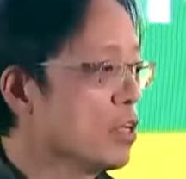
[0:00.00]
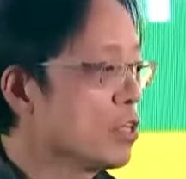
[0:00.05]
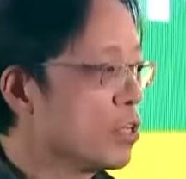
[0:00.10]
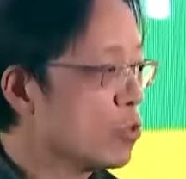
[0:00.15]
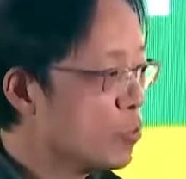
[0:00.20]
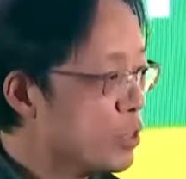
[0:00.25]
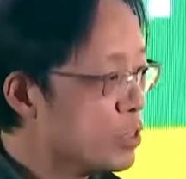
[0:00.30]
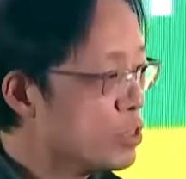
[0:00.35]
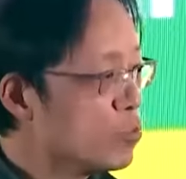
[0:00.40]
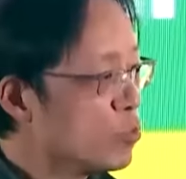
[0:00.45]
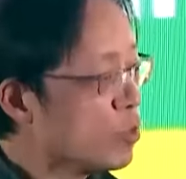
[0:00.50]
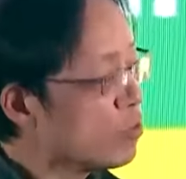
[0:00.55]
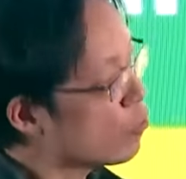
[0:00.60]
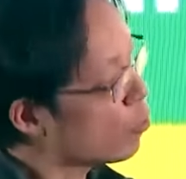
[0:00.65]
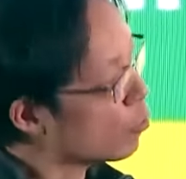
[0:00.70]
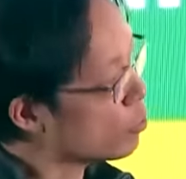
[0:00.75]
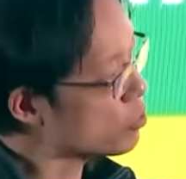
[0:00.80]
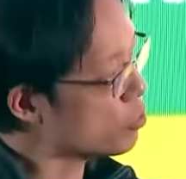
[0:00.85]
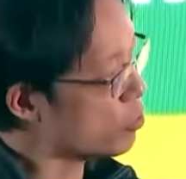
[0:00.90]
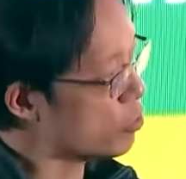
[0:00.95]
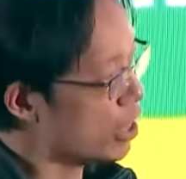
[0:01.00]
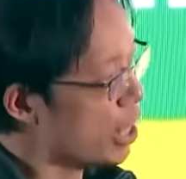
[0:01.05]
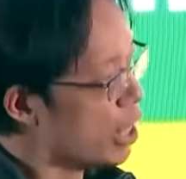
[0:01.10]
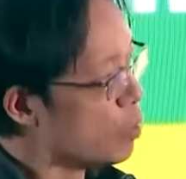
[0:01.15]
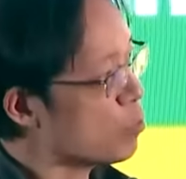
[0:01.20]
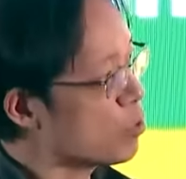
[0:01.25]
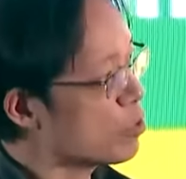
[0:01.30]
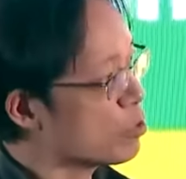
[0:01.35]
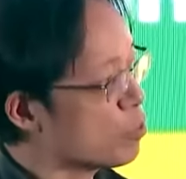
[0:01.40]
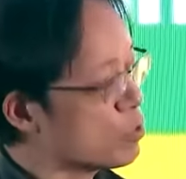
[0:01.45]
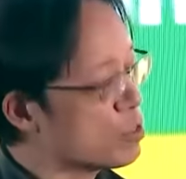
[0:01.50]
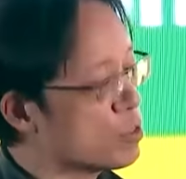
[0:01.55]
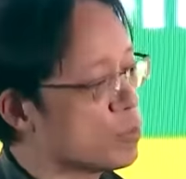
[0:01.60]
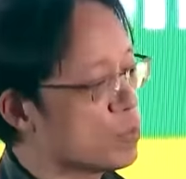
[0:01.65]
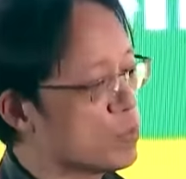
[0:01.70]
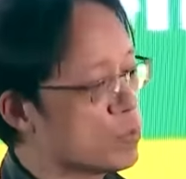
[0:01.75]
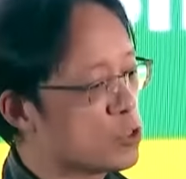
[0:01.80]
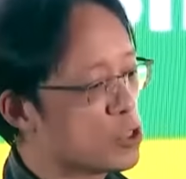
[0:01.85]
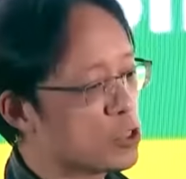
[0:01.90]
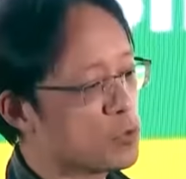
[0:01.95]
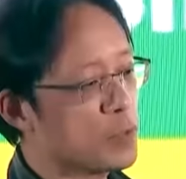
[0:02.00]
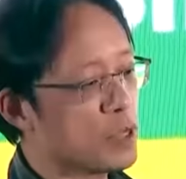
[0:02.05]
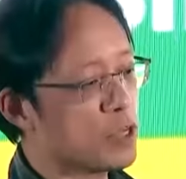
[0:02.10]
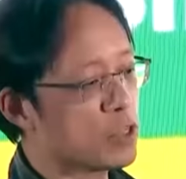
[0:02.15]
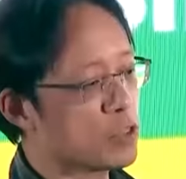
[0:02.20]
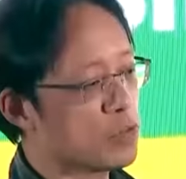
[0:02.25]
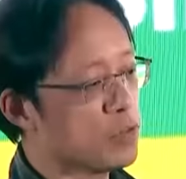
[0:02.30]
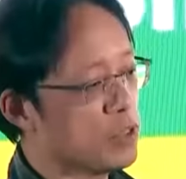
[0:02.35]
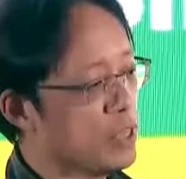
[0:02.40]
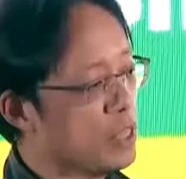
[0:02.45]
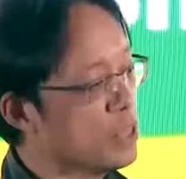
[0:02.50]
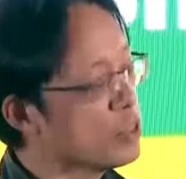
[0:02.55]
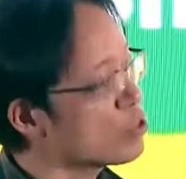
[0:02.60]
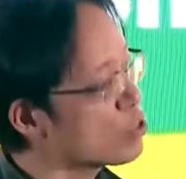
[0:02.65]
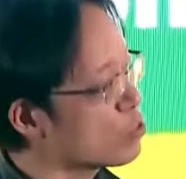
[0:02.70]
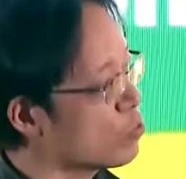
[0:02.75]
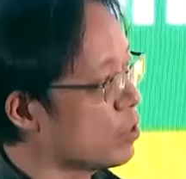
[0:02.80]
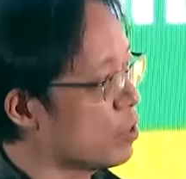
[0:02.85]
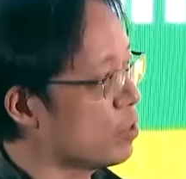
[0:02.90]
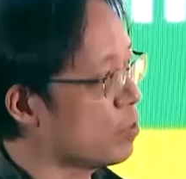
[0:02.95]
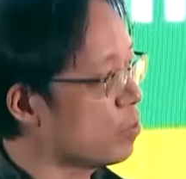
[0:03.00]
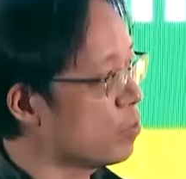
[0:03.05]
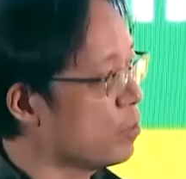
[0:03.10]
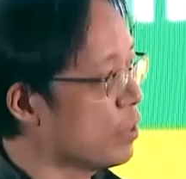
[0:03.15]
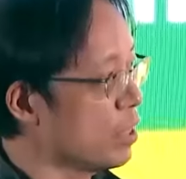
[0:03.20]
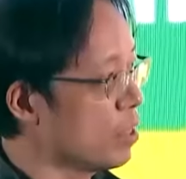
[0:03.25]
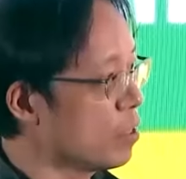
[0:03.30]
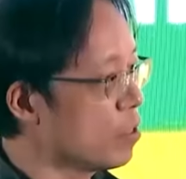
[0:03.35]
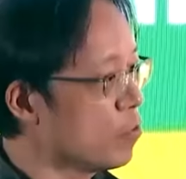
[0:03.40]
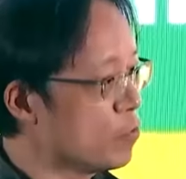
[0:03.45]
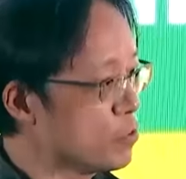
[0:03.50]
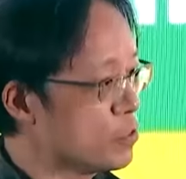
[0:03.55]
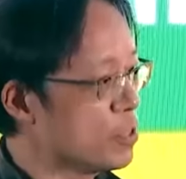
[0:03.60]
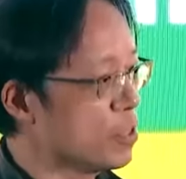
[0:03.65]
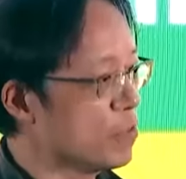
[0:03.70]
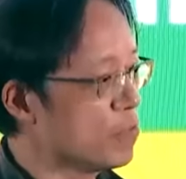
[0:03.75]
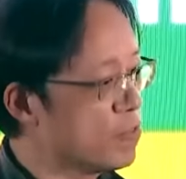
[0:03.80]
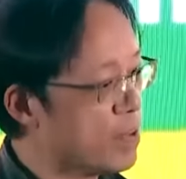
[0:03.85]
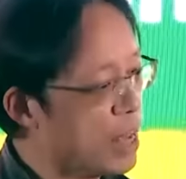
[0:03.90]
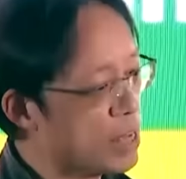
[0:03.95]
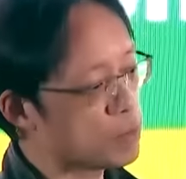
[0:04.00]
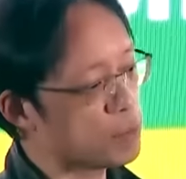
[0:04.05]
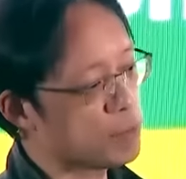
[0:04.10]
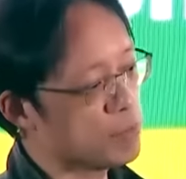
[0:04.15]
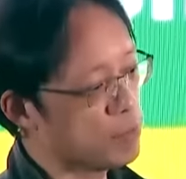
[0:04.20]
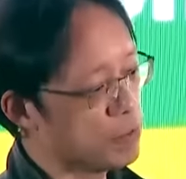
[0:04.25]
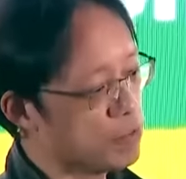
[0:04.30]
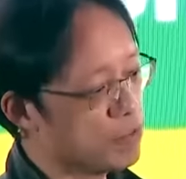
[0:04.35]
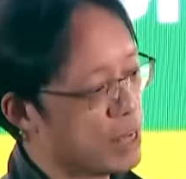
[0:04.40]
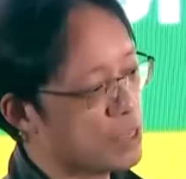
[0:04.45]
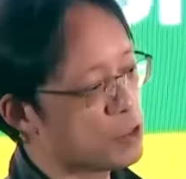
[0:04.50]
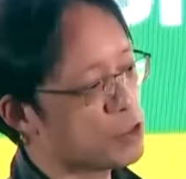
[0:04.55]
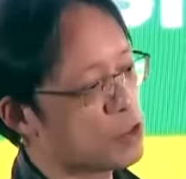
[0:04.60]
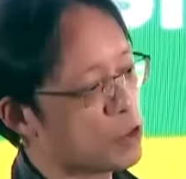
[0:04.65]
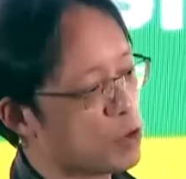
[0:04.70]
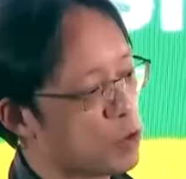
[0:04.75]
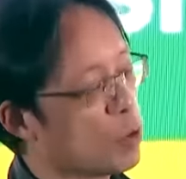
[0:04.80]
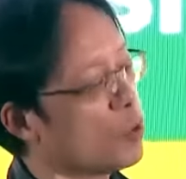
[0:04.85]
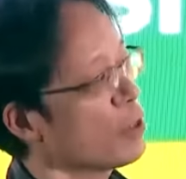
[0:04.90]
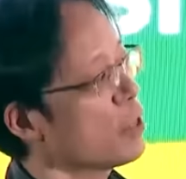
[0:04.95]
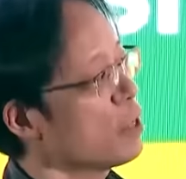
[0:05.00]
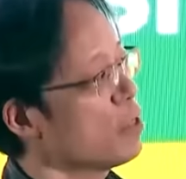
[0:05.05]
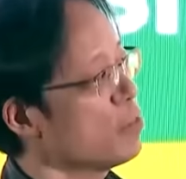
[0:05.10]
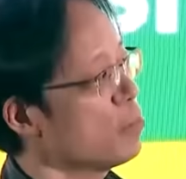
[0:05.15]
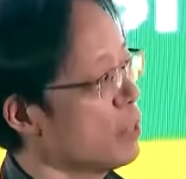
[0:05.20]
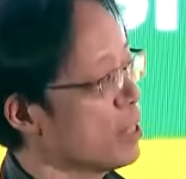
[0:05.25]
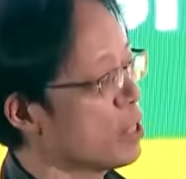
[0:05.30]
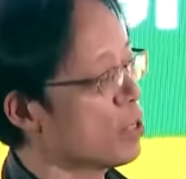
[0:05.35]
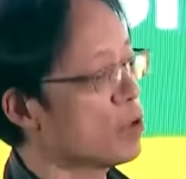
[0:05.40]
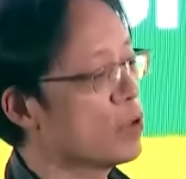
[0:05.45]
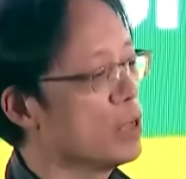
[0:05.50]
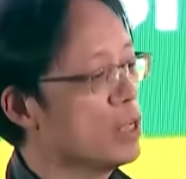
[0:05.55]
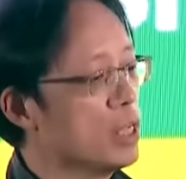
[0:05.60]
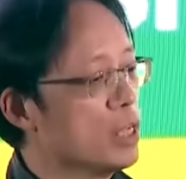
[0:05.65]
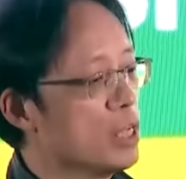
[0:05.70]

The reason we focused on gamers wasn't just because of the industry being obviously faster growing and bigger,